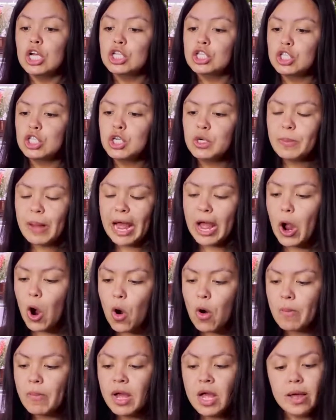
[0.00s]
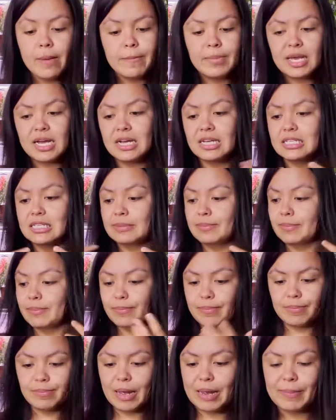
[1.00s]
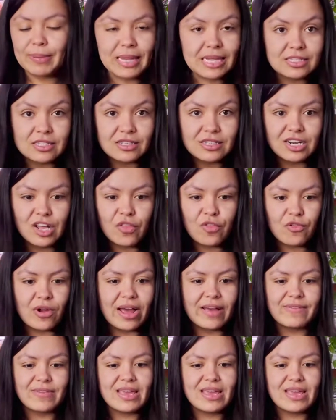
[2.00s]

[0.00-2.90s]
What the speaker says: to my home because my plants are gonna thrive.